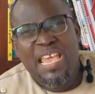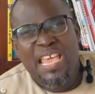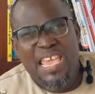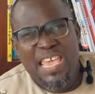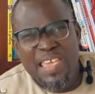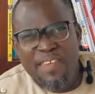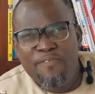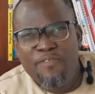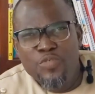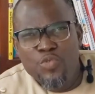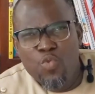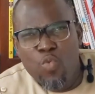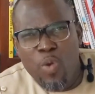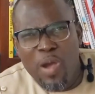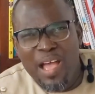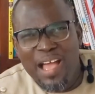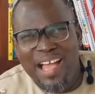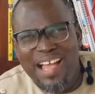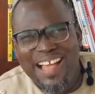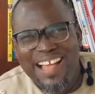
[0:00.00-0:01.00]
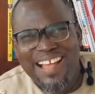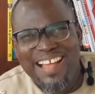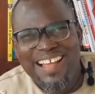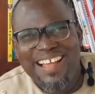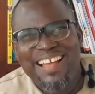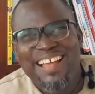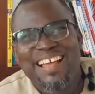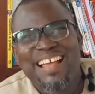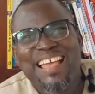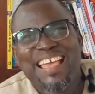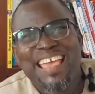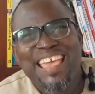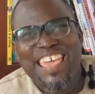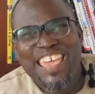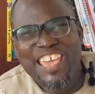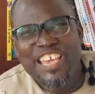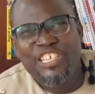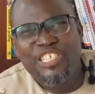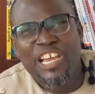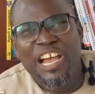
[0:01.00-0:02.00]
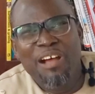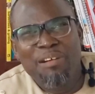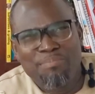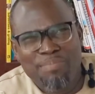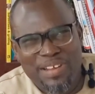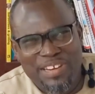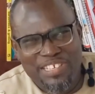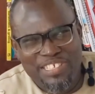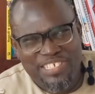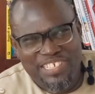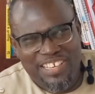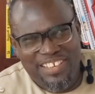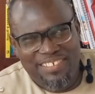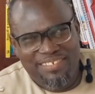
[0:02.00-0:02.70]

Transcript: if you are HR manager,